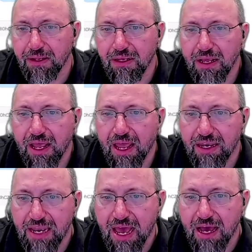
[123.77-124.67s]
And
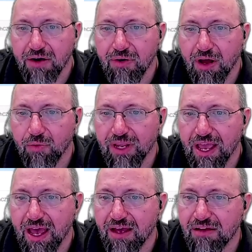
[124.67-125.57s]
now we
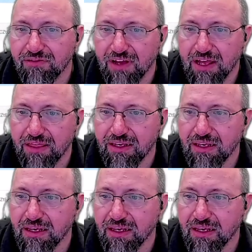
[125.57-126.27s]
have the